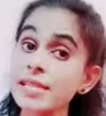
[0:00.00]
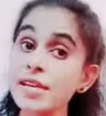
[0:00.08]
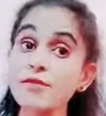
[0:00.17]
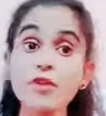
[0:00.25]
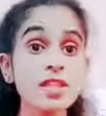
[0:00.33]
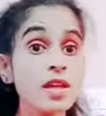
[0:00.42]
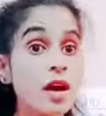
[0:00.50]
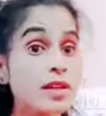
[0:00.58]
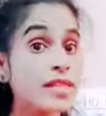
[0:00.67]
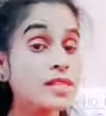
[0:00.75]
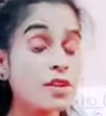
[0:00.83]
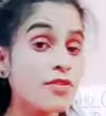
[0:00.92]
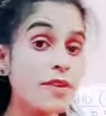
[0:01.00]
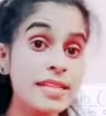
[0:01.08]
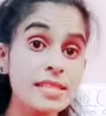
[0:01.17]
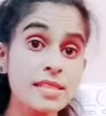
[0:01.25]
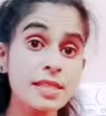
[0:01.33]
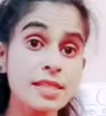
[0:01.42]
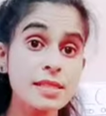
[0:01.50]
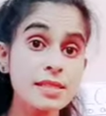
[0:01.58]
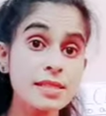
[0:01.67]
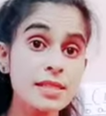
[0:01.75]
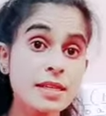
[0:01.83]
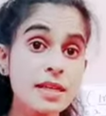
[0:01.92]
for the occurrence of accidents.
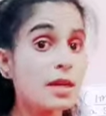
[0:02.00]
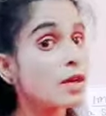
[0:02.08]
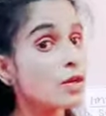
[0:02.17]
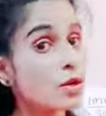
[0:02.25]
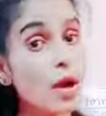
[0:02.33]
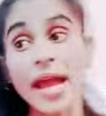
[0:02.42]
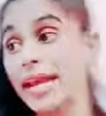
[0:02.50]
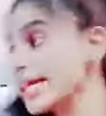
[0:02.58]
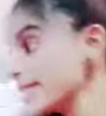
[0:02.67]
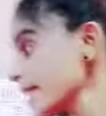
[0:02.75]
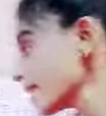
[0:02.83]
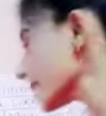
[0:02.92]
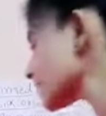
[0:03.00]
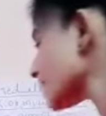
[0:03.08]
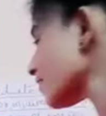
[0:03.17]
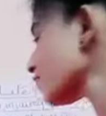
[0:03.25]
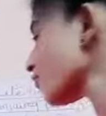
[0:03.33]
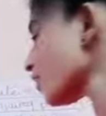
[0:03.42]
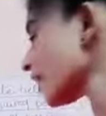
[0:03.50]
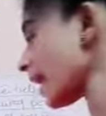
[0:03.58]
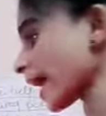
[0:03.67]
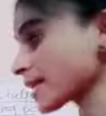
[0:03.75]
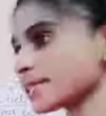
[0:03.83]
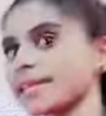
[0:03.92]
So another reason for
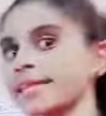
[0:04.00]
accident